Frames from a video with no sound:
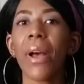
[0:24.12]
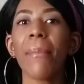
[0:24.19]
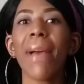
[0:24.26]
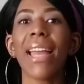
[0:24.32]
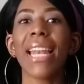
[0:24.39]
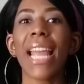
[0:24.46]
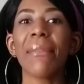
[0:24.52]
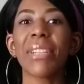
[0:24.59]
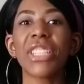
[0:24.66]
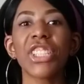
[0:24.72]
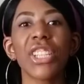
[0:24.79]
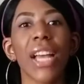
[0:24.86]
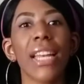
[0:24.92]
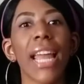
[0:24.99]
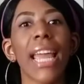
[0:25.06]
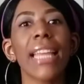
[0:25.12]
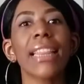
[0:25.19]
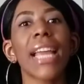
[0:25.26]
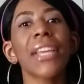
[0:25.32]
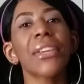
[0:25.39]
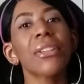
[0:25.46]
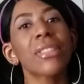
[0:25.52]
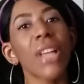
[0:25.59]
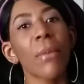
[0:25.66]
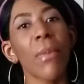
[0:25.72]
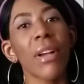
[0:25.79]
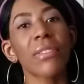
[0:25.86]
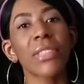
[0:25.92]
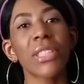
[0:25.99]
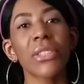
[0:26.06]
name is Shonae. Thank you so
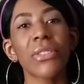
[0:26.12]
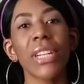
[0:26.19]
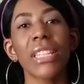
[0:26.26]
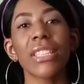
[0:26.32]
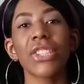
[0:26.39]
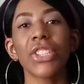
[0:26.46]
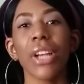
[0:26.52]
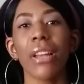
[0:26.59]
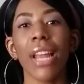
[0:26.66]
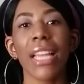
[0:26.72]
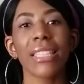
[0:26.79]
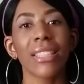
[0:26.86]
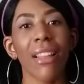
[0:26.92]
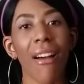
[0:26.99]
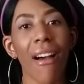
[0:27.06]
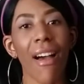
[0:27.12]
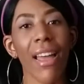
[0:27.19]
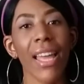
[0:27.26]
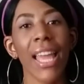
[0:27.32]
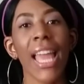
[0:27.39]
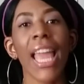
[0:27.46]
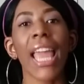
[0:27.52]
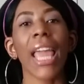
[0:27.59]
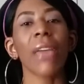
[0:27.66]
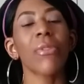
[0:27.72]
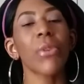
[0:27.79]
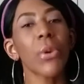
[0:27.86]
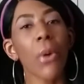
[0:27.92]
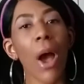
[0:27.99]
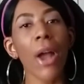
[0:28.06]
much for tuning into Shonae's Law. If
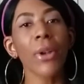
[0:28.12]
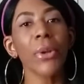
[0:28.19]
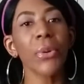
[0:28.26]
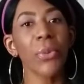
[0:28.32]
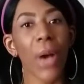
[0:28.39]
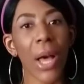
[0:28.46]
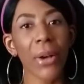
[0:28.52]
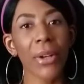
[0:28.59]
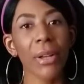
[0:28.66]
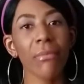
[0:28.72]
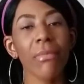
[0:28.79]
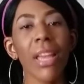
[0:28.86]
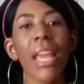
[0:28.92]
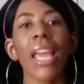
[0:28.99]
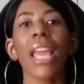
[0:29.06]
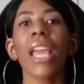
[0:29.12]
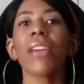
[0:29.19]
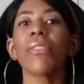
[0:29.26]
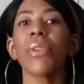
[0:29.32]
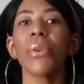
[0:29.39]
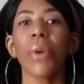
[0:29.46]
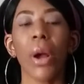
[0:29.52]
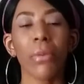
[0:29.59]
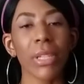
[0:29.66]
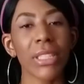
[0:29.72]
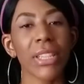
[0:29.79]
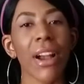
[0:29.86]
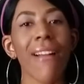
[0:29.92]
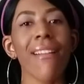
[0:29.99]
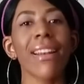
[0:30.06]
you are new, welcome. If you are
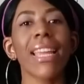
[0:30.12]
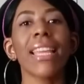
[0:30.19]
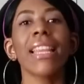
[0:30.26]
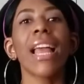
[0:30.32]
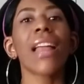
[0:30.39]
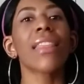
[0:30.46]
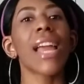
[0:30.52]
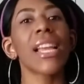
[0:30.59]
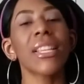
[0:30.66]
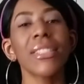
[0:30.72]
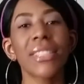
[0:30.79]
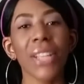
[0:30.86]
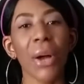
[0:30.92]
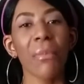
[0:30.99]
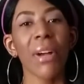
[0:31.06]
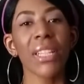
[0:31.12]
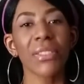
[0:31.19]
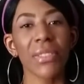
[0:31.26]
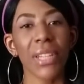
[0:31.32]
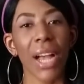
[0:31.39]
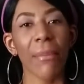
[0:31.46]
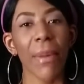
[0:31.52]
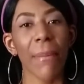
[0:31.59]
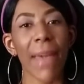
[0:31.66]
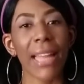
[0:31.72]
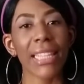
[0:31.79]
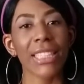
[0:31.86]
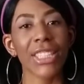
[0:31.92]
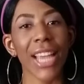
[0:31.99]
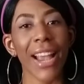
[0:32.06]
returning, thank you so much for coming back to
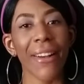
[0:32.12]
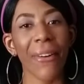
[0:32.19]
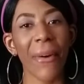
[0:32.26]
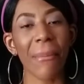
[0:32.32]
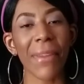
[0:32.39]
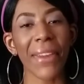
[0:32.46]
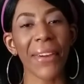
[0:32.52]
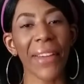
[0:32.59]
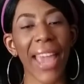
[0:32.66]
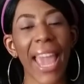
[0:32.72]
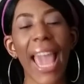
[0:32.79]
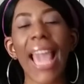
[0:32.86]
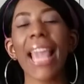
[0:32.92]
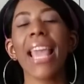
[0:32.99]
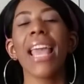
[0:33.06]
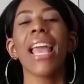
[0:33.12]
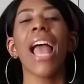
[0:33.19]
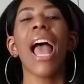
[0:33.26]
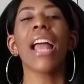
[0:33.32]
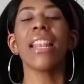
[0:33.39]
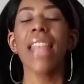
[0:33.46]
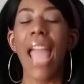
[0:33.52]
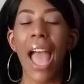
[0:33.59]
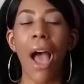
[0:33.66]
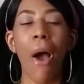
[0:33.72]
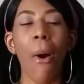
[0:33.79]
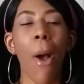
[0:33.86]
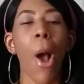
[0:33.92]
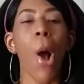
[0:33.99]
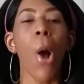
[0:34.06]
check on me, okay? Now,
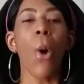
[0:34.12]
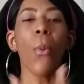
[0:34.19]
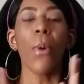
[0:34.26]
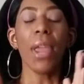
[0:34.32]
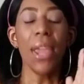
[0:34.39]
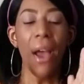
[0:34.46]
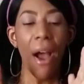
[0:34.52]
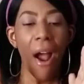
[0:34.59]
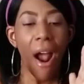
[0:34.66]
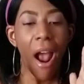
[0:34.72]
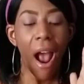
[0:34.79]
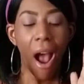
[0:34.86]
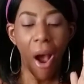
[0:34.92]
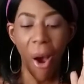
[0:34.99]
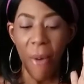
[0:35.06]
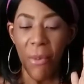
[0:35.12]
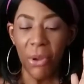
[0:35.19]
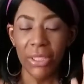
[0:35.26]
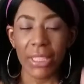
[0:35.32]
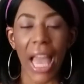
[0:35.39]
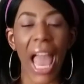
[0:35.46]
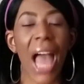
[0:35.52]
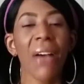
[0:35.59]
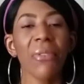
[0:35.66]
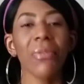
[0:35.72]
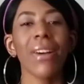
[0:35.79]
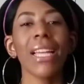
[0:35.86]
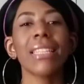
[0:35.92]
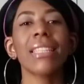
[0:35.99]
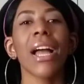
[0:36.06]
we are almost
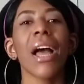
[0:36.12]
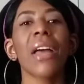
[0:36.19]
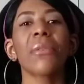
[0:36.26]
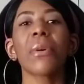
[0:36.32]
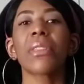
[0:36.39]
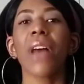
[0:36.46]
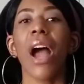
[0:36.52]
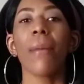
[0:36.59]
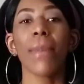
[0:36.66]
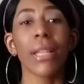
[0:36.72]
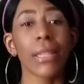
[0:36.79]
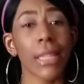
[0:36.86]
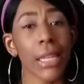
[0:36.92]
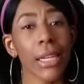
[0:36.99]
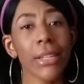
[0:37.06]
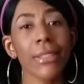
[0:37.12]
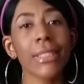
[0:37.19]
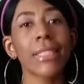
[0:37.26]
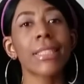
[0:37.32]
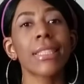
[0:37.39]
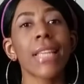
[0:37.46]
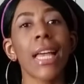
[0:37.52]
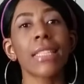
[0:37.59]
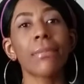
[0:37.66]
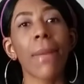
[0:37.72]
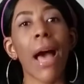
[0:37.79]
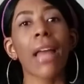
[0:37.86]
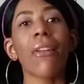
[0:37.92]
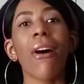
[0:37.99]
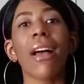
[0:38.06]
halfway done with our Millennial Success
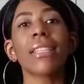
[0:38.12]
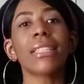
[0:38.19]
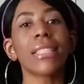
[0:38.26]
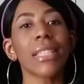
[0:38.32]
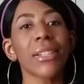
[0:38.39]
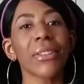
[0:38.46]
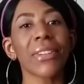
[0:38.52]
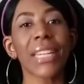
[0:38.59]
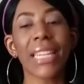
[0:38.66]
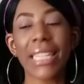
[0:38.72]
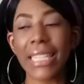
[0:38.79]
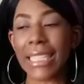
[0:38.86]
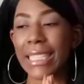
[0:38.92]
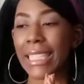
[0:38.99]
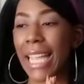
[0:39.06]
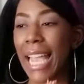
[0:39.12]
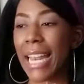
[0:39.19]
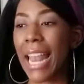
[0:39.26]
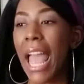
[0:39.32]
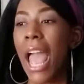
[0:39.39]
Bylaw series, and